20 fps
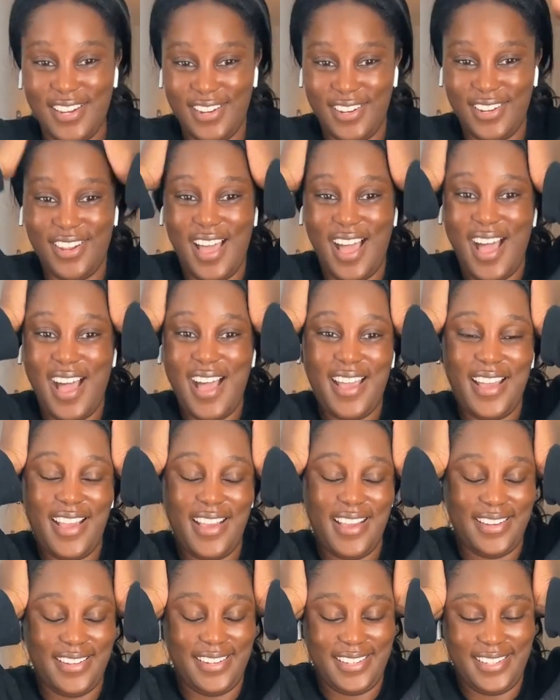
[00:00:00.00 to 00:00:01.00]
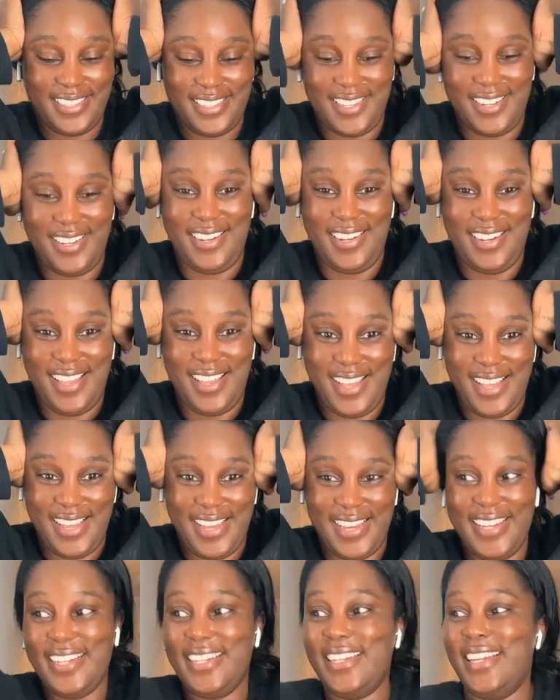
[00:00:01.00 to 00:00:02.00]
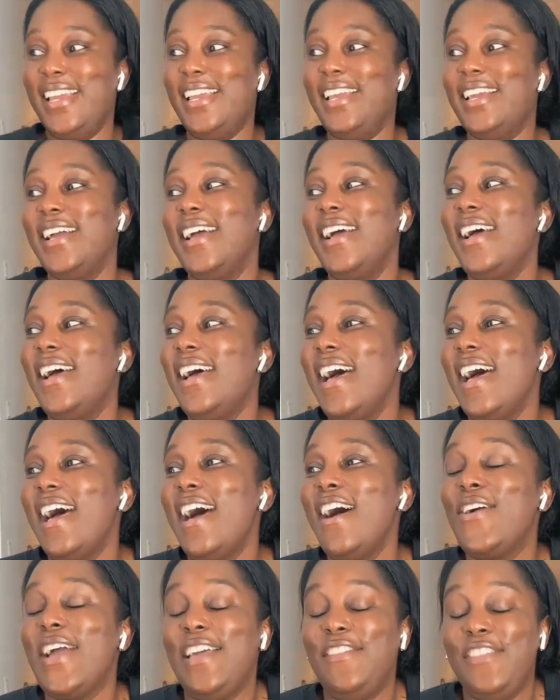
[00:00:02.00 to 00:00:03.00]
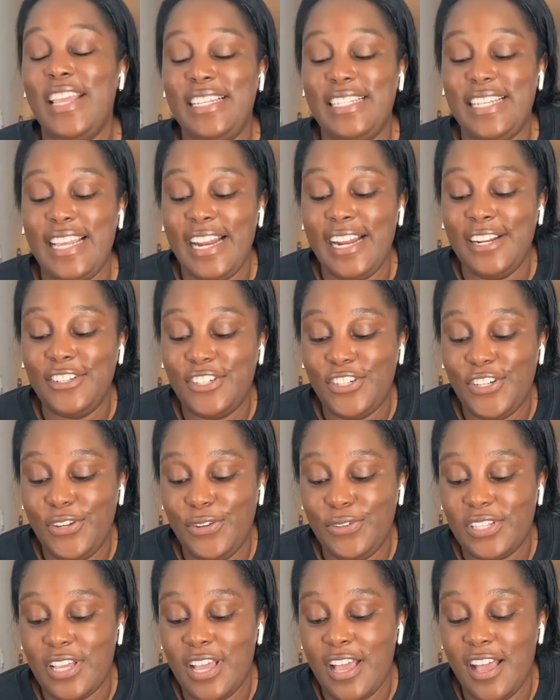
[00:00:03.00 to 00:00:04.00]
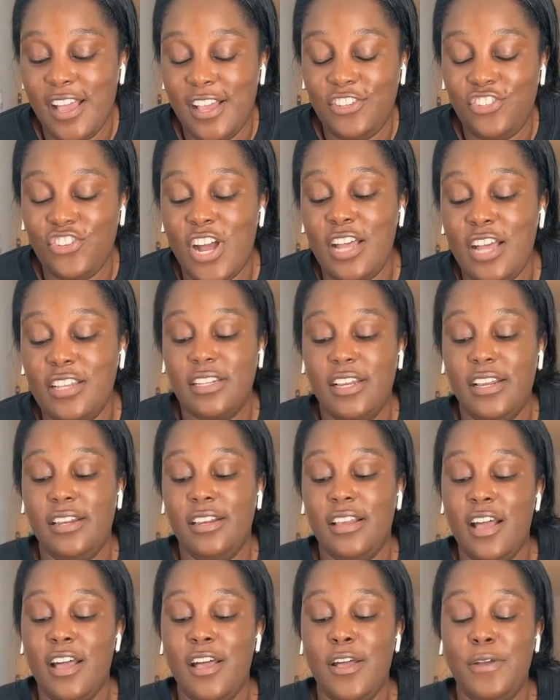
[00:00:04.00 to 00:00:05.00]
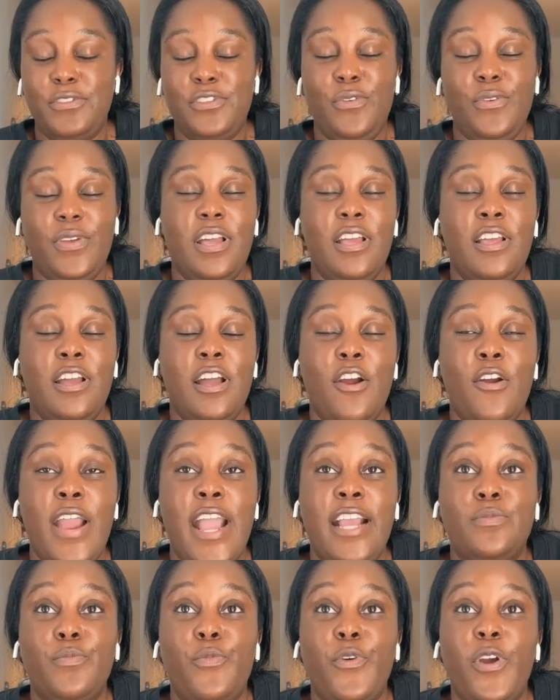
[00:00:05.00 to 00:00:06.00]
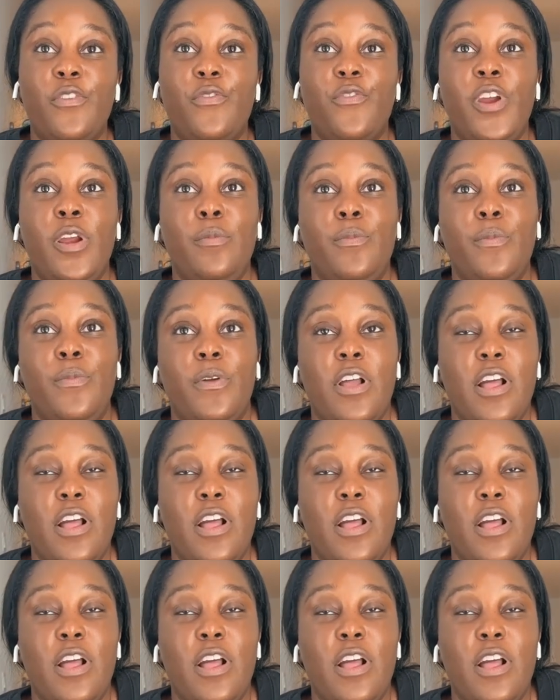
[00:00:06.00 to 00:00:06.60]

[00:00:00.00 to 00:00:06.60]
lot. It's a lot. Like, okay, they did introduce uh, Jocelyn, um, new, her ex boyfriend,